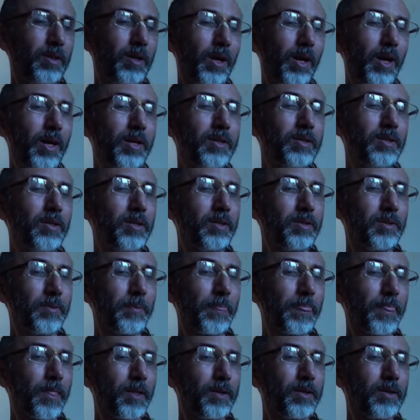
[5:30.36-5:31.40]
I
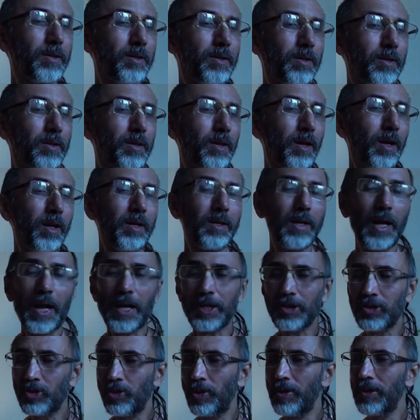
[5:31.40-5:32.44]

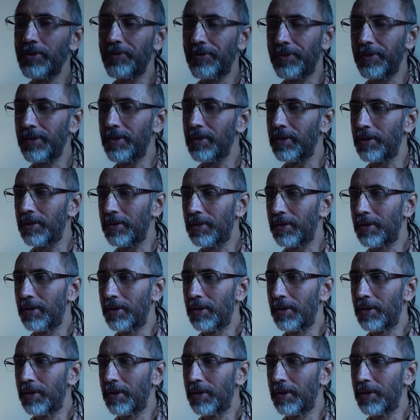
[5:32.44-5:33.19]
actually feel,